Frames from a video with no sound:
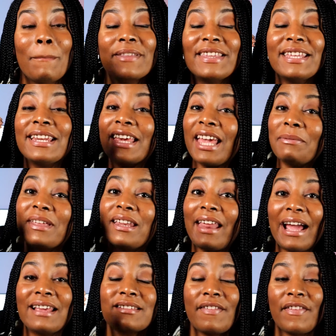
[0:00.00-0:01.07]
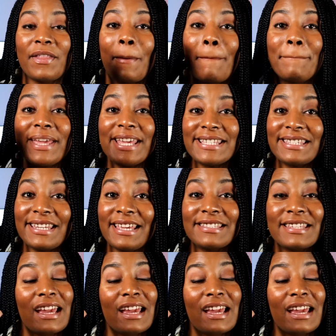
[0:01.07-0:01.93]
But then to keep the lights on in the business,